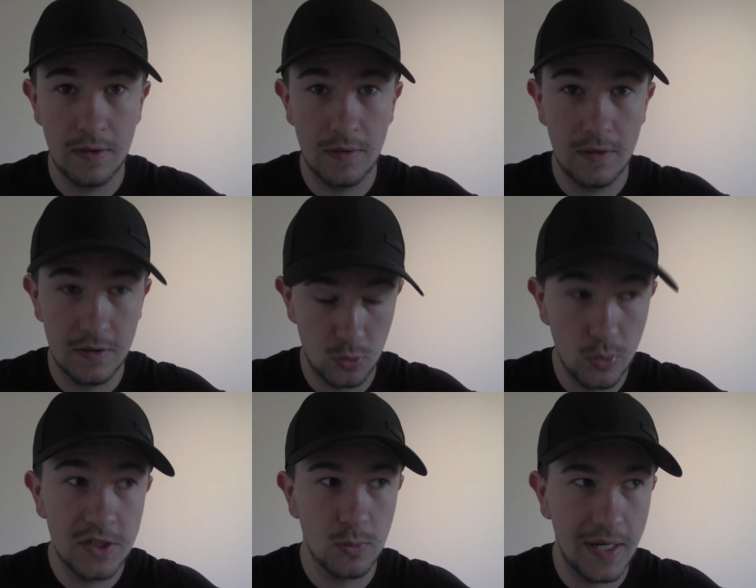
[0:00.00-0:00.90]
And this
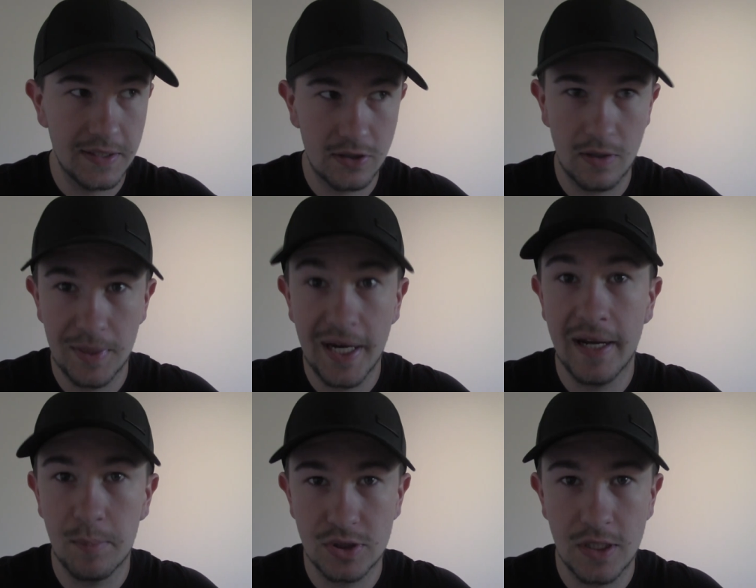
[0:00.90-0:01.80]
reason why it's gonna be
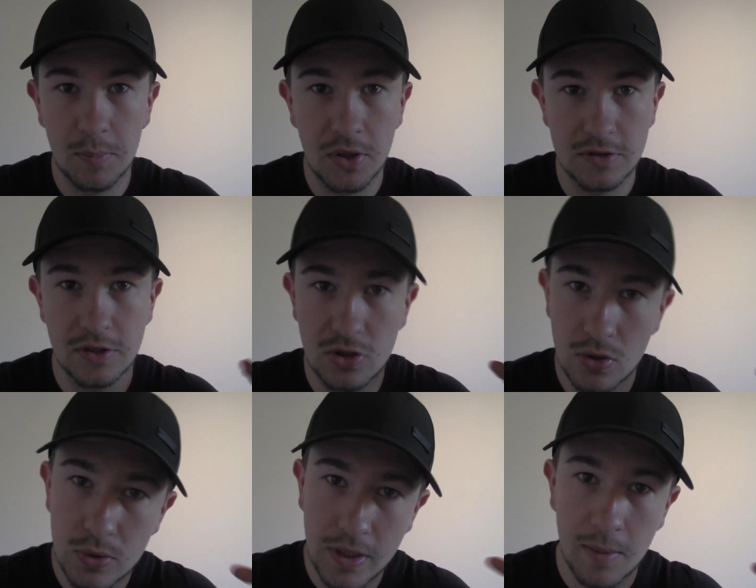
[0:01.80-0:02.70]
80% because it's
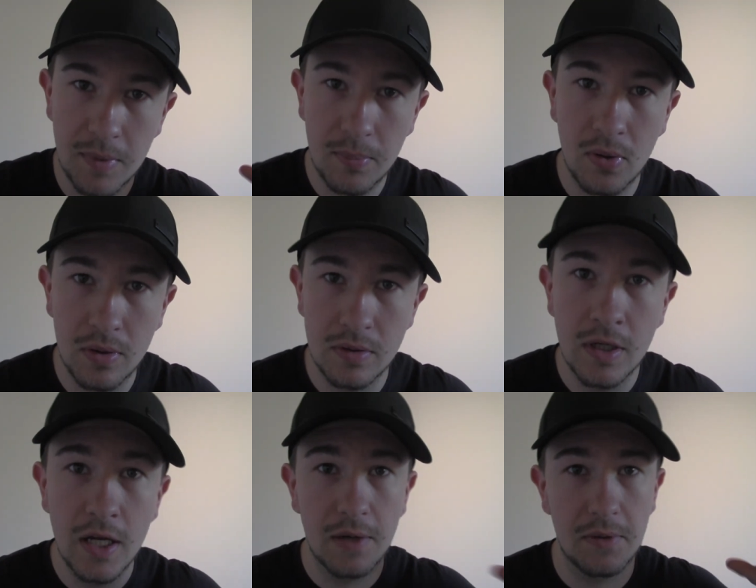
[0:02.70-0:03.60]
so damn
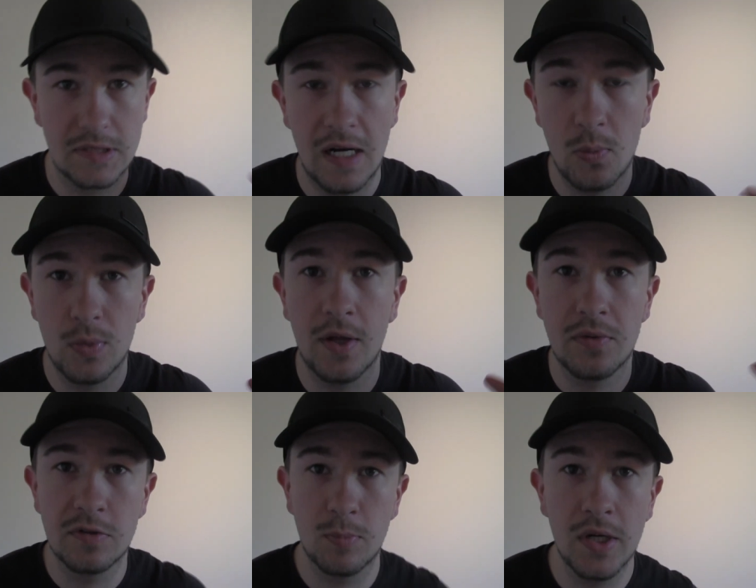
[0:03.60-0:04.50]
important. Because
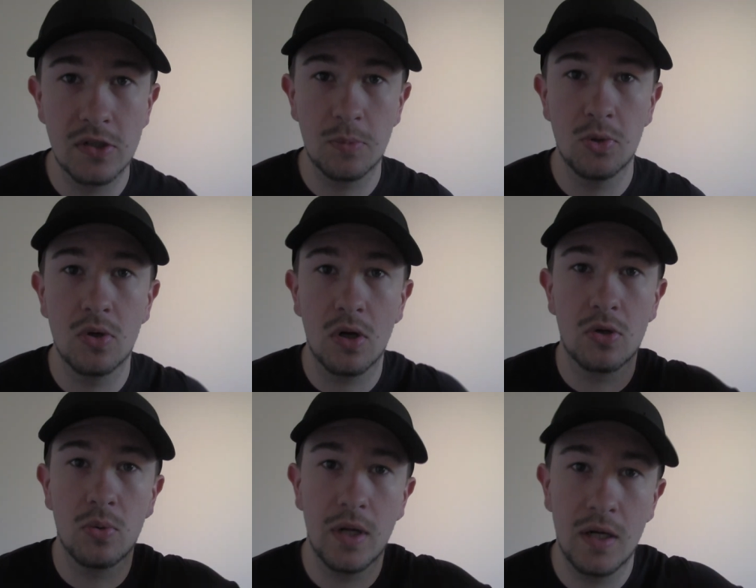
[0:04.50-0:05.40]
without this brainstorm, you're
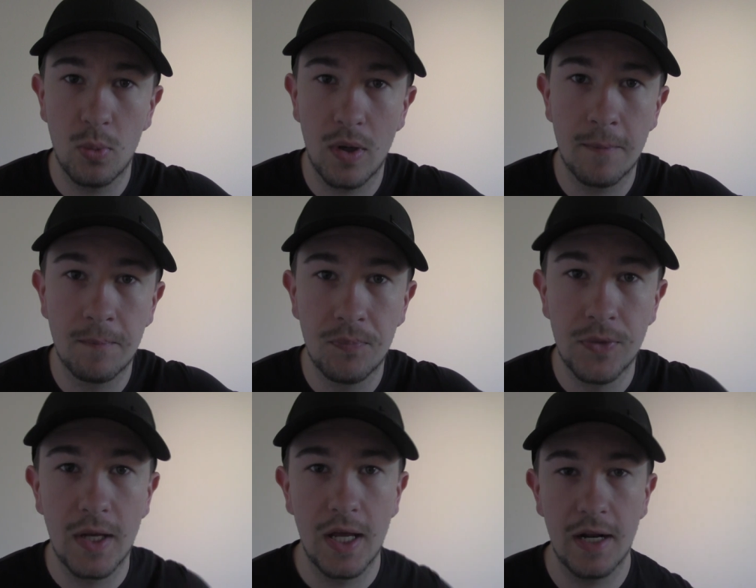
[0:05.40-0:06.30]
not going anywhere.
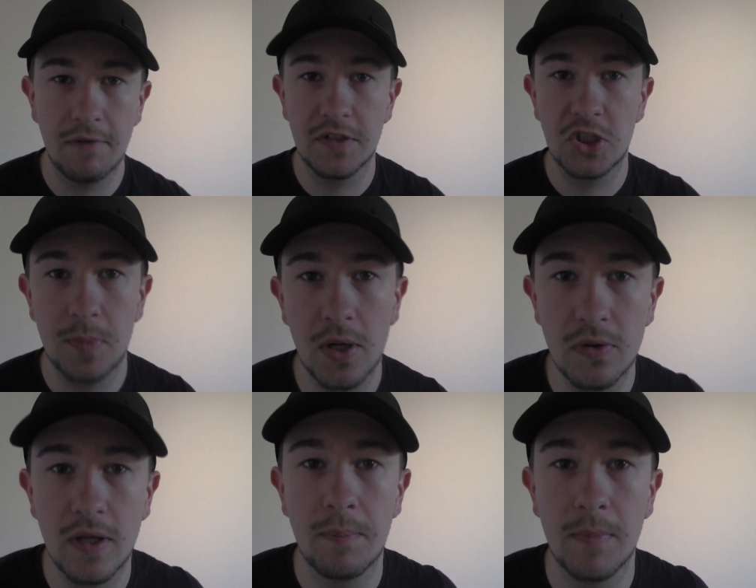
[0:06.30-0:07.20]
And I've
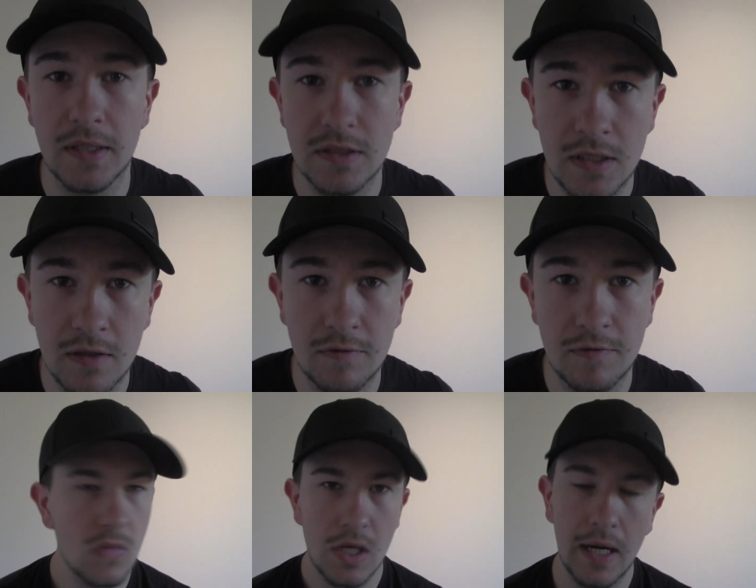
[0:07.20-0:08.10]
experienced that
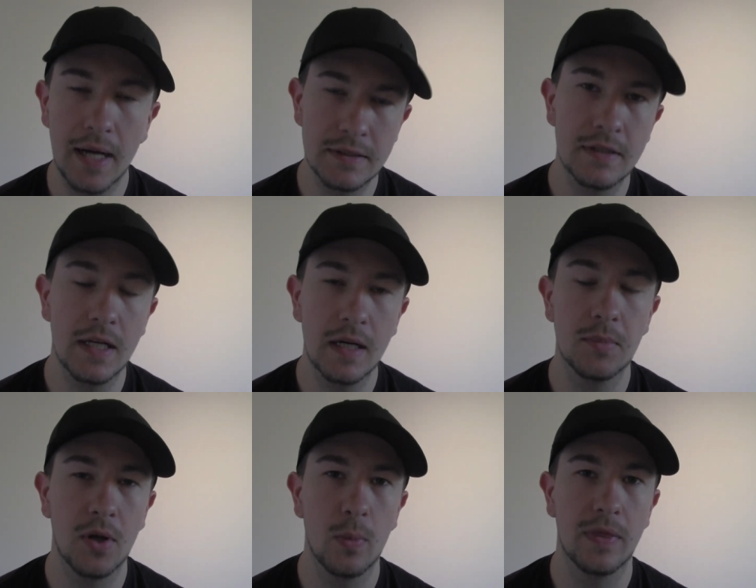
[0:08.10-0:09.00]
myself. Guys, I think
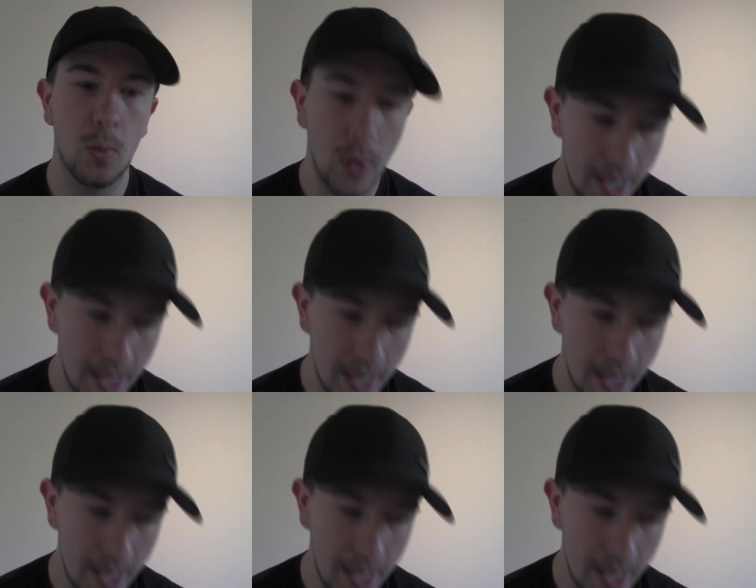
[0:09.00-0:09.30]
I'm done with the